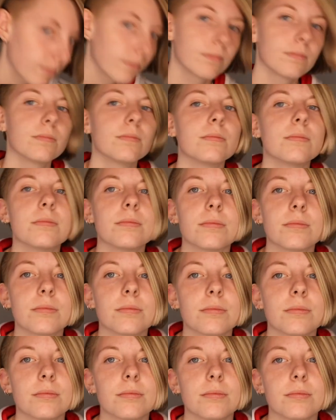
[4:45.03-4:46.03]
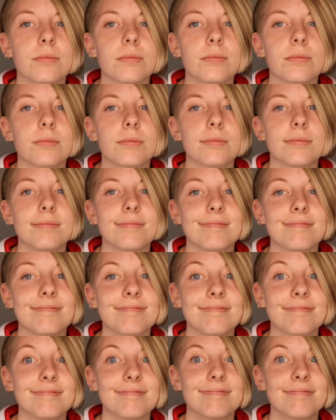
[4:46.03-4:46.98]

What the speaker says: [no speech]